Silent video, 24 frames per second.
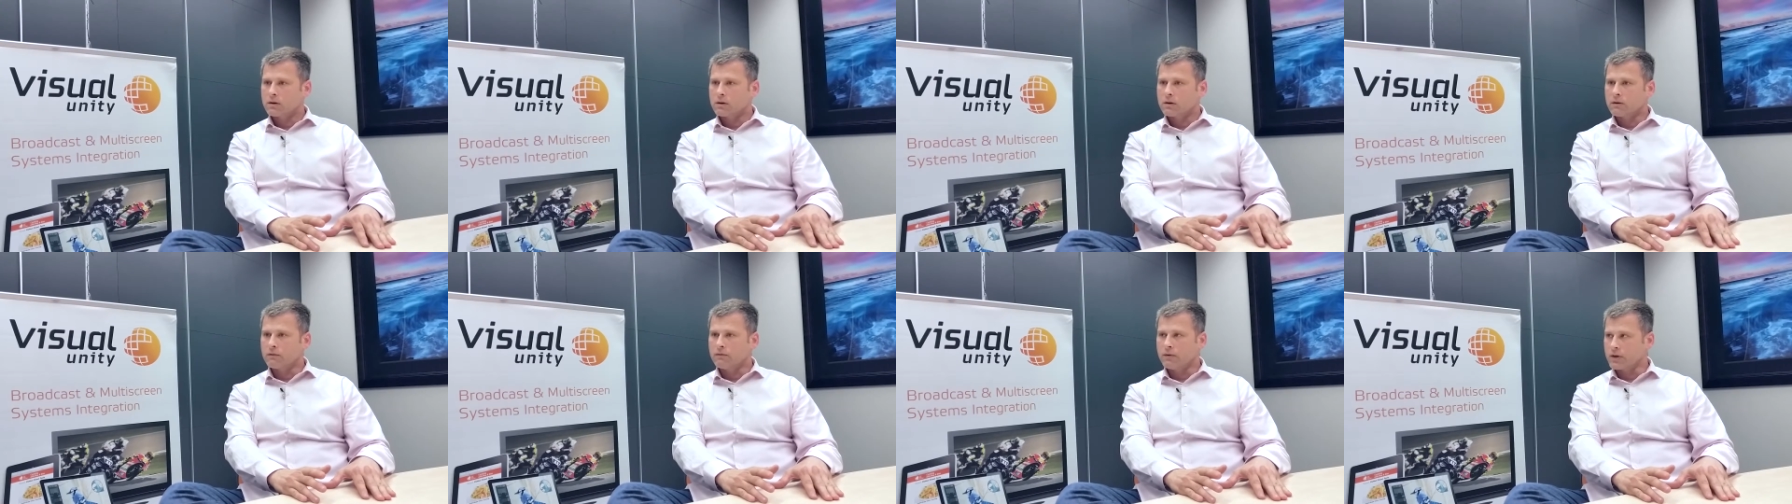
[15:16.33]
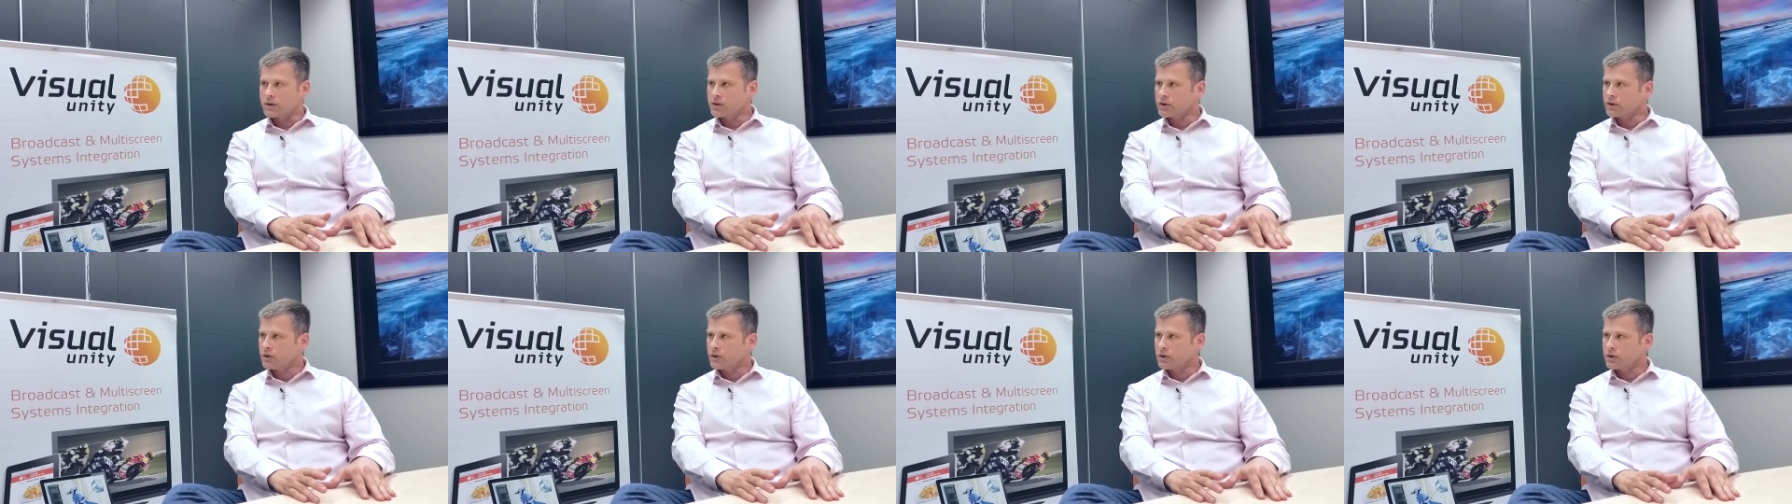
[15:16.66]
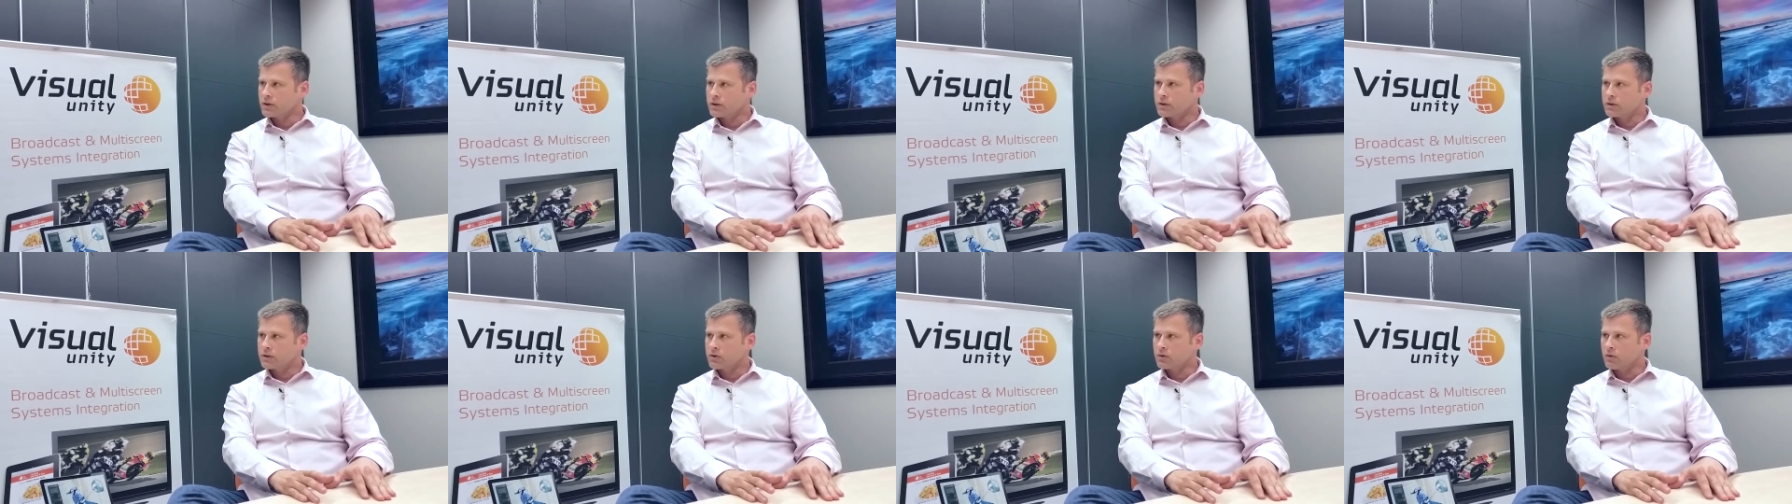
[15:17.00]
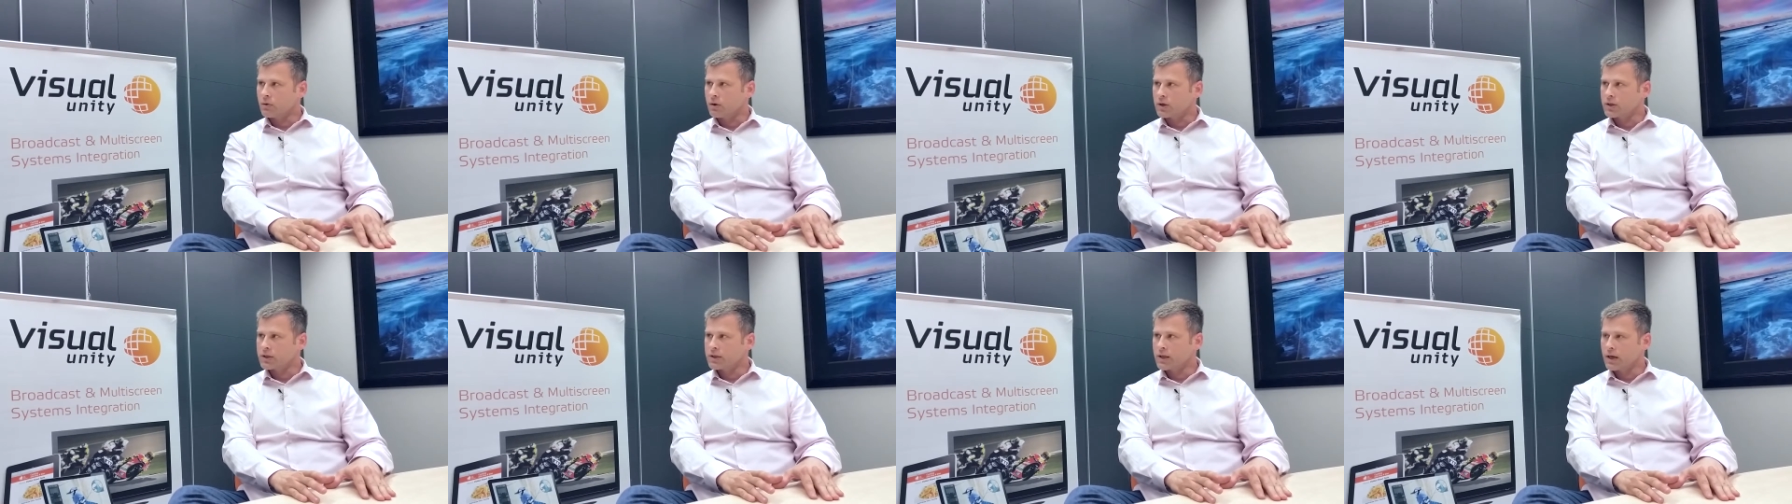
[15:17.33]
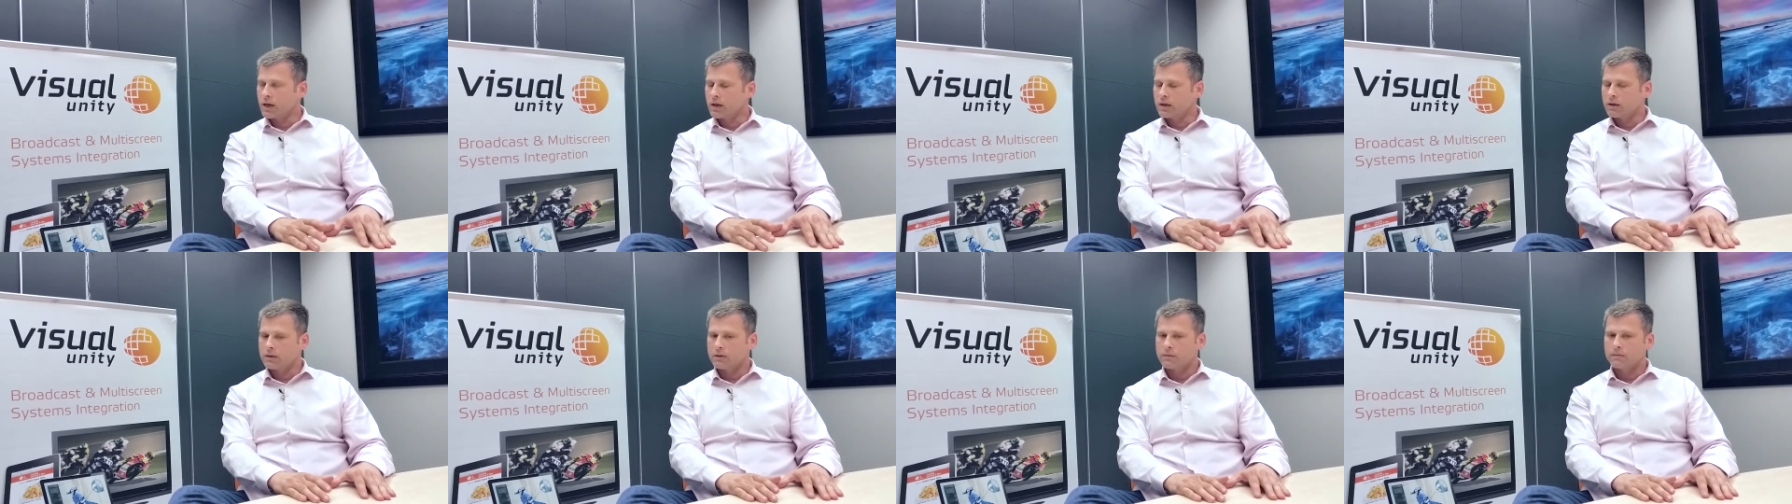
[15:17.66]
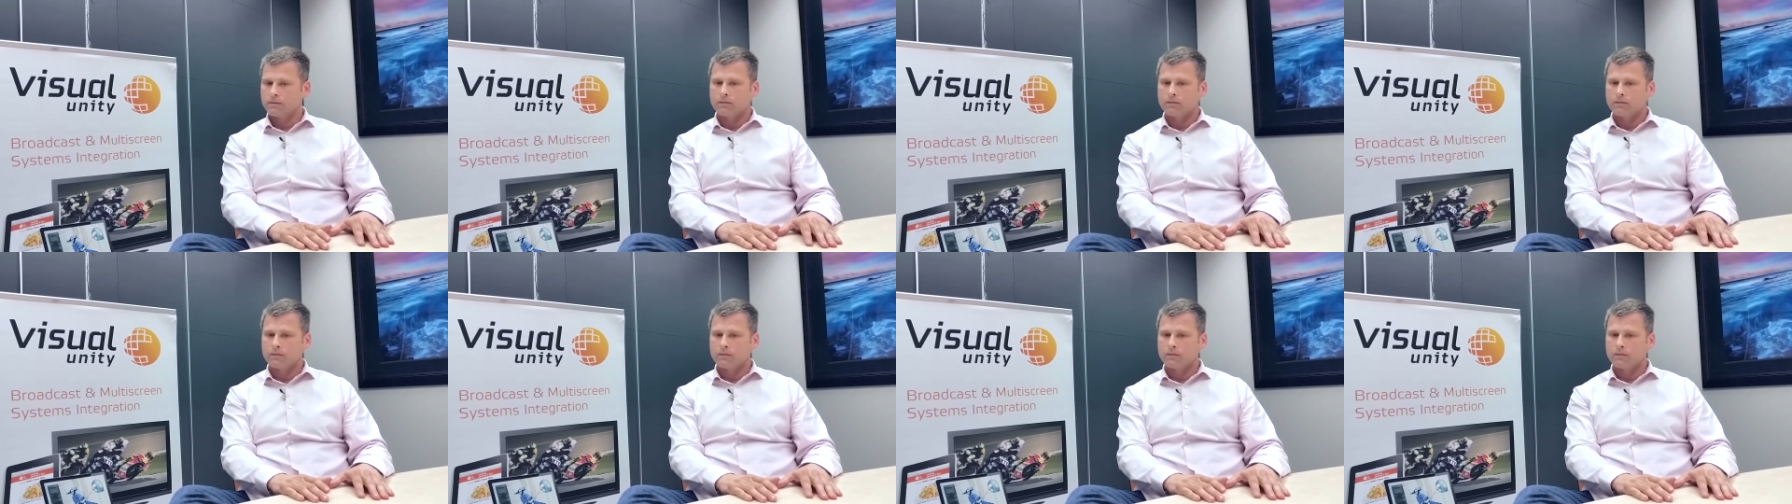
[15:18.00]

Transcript: visitors to our stand,